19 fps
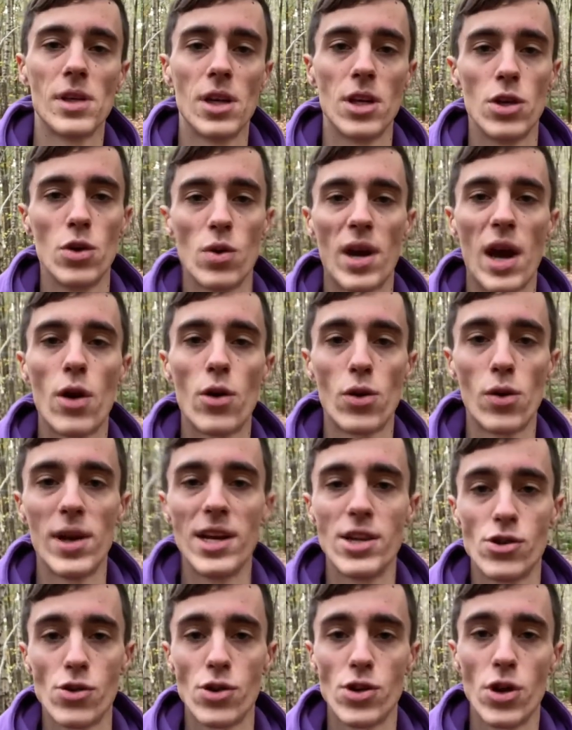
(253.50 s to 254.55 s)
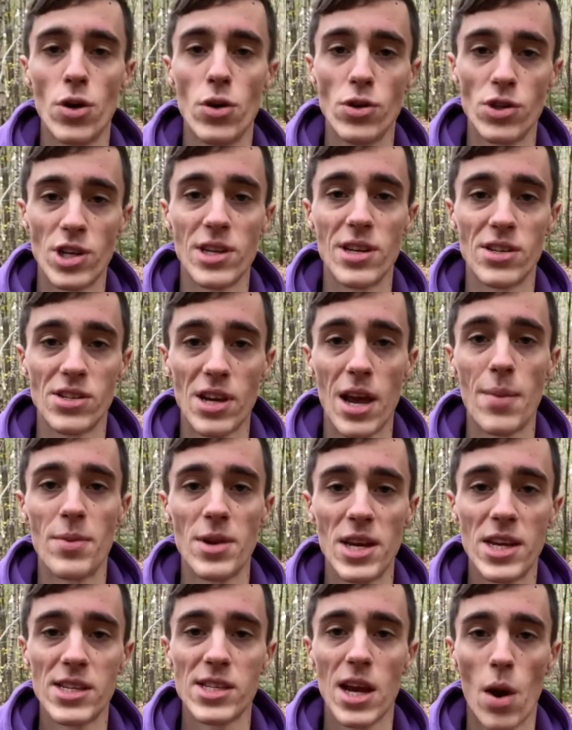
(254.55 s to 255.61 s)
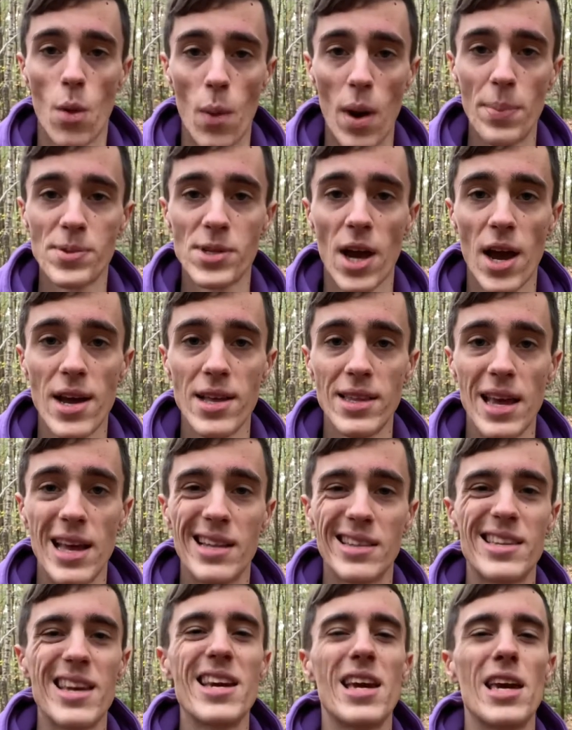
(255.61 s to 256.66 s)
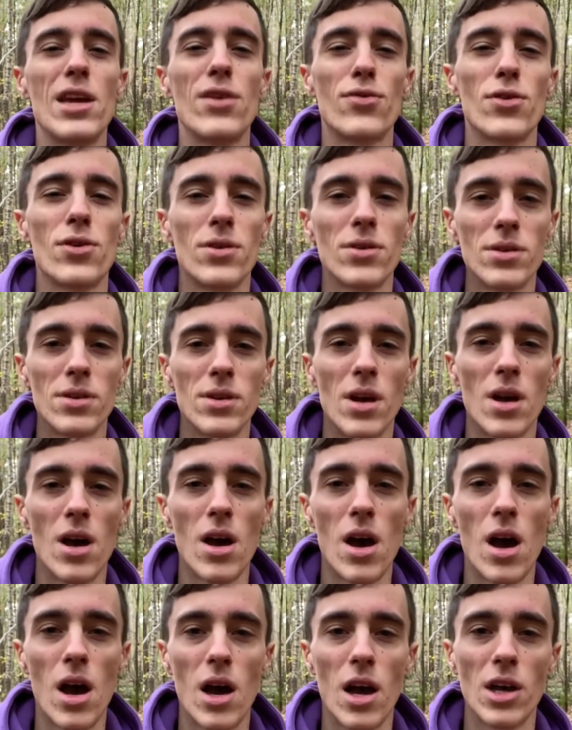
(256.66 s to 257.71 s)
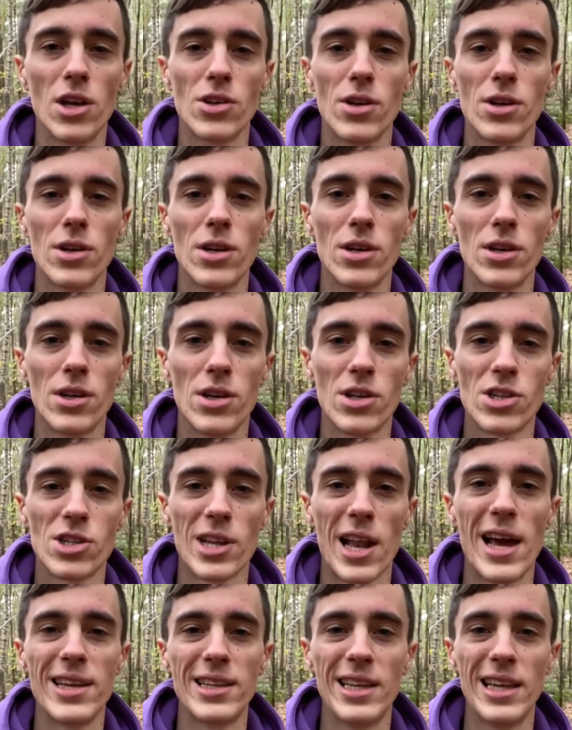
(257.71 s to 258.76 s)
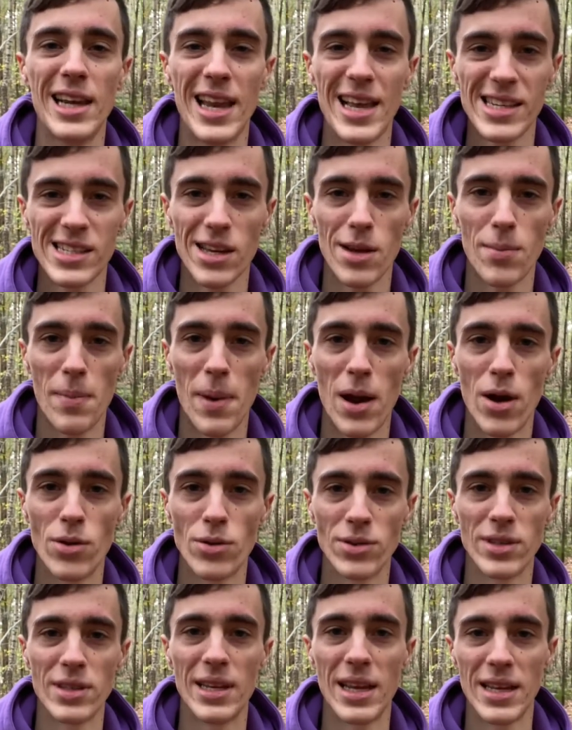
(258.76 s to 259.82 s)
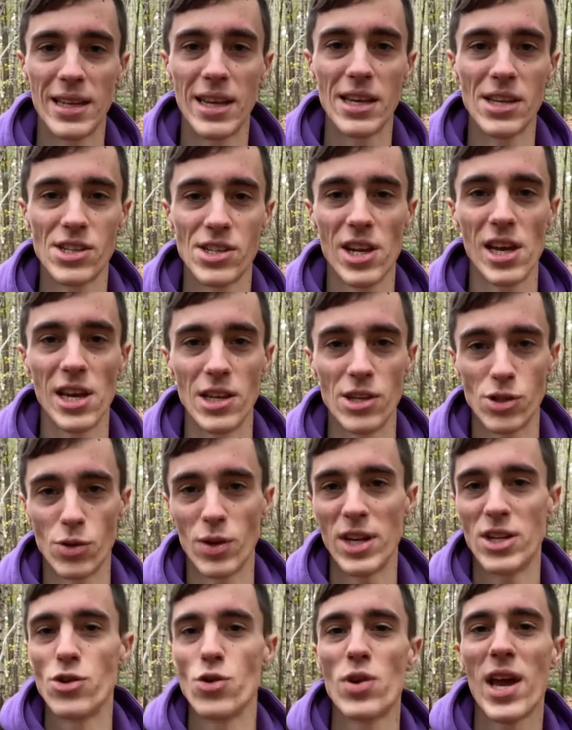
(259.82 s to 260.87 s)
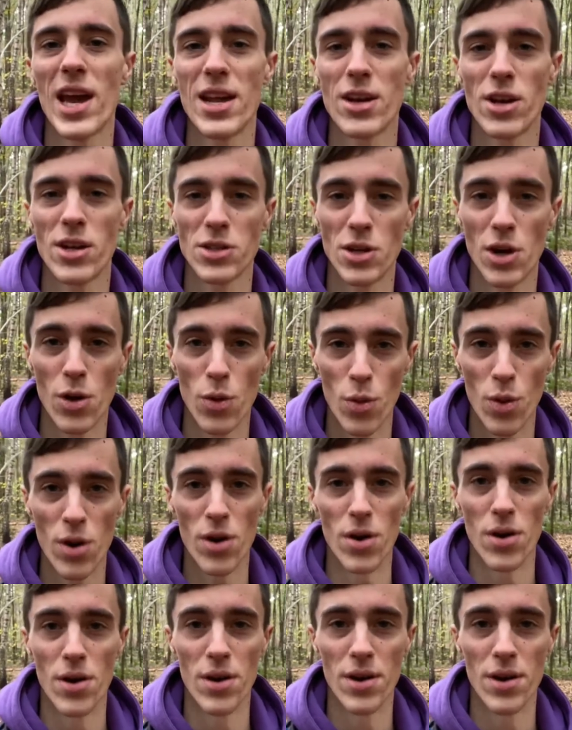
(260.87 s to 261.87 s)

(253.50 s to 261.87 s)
you calculate your dose in the Zamnesia website and take even a slightly less amount than they say, so that you cannot go wrong.